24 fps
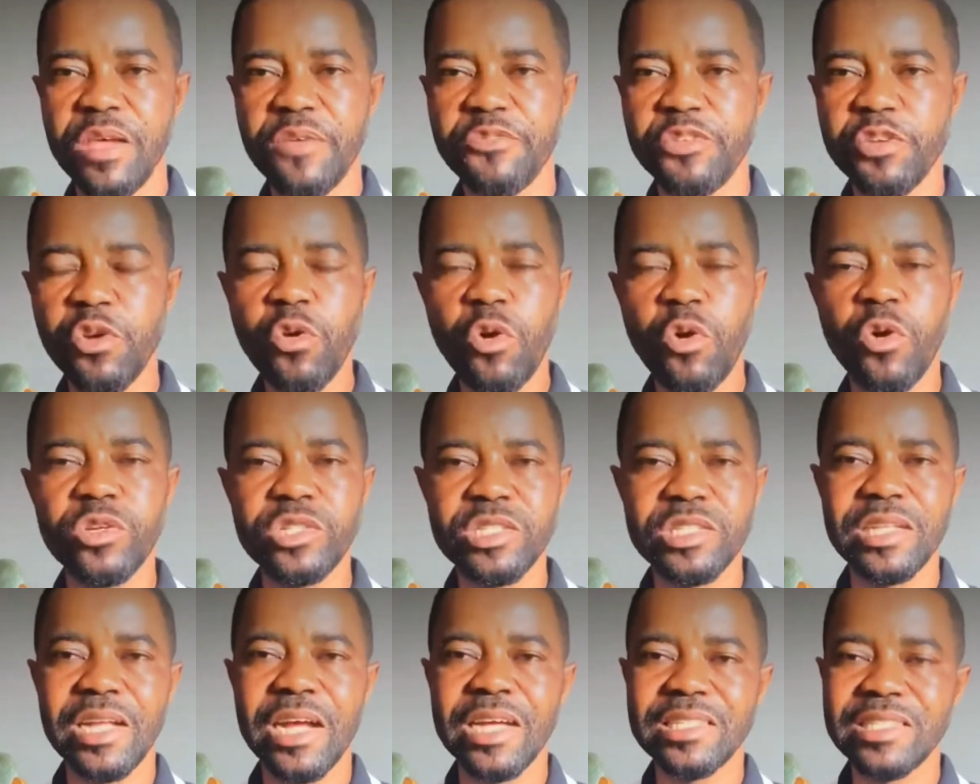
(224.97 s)
if you don't
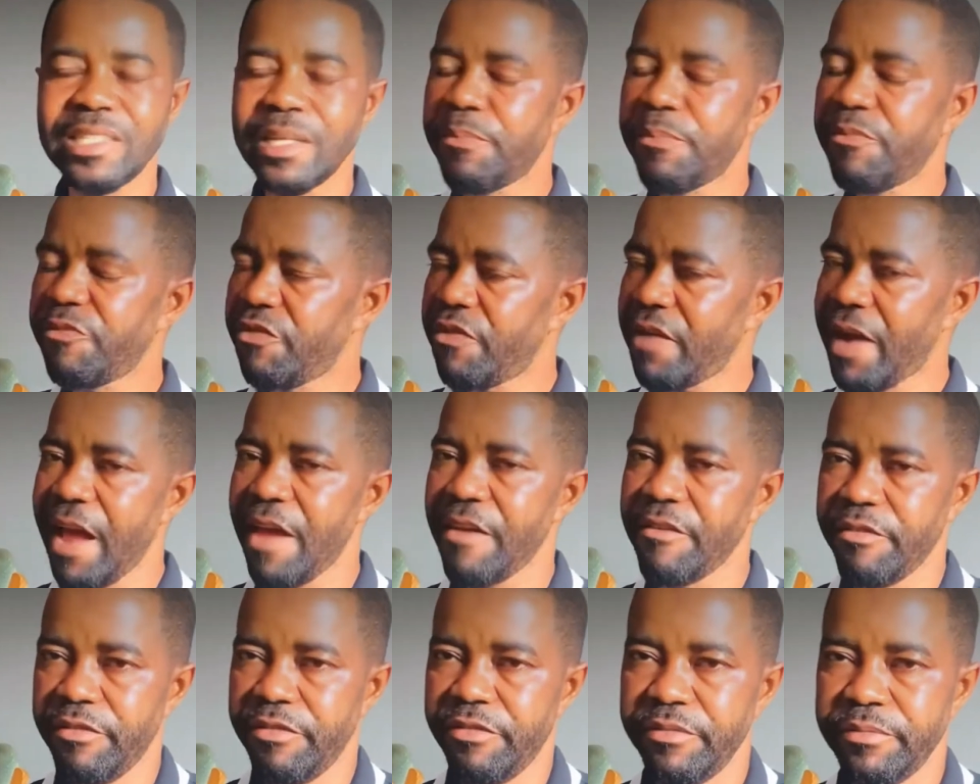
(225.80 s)
consider step
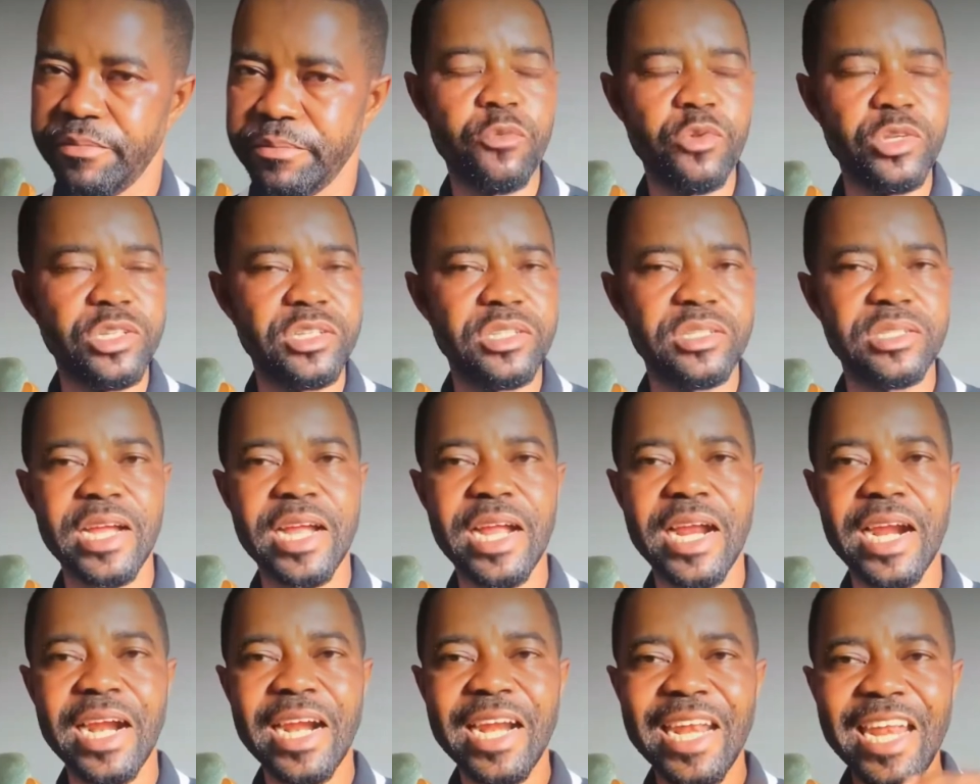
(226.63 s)
5, which is a
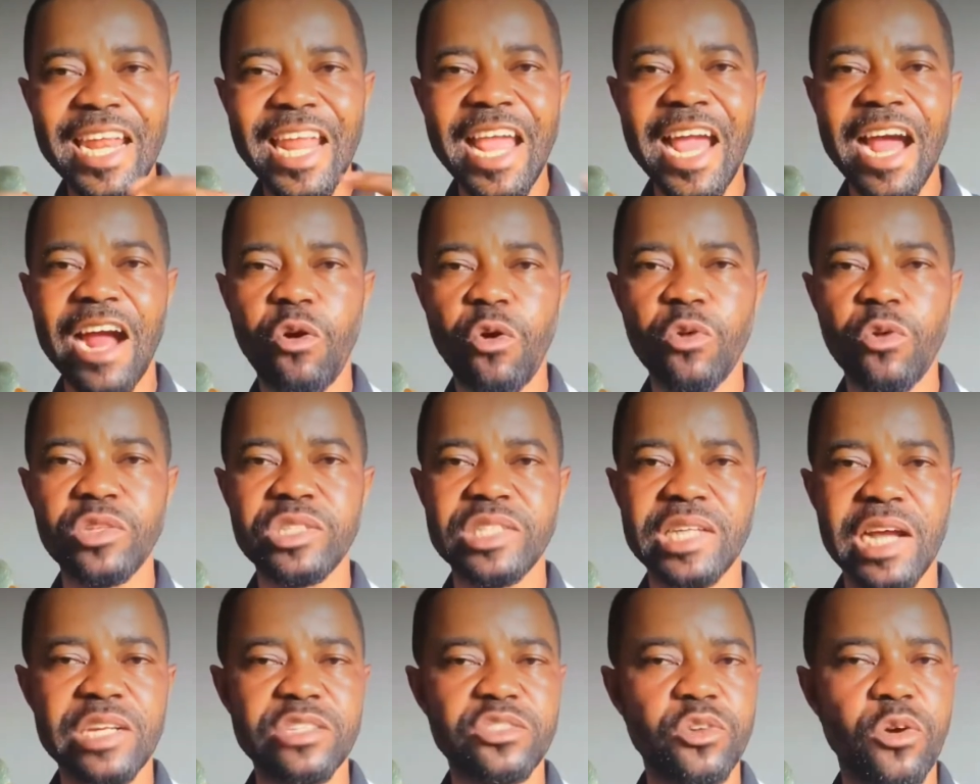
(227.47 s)
clear
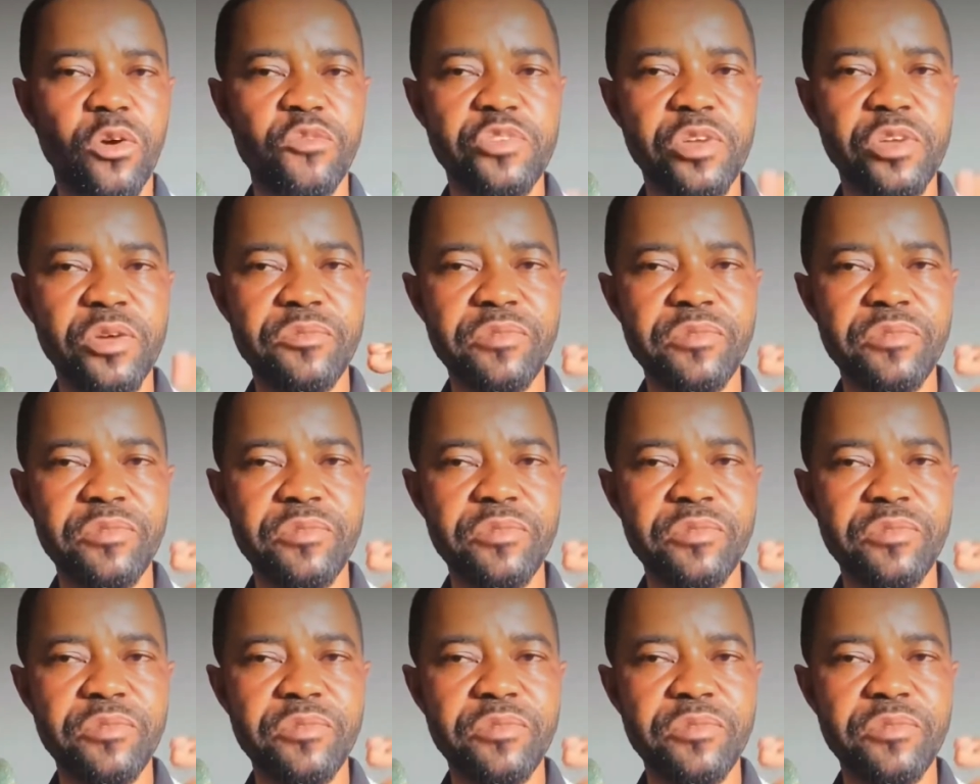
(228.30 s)
contact of your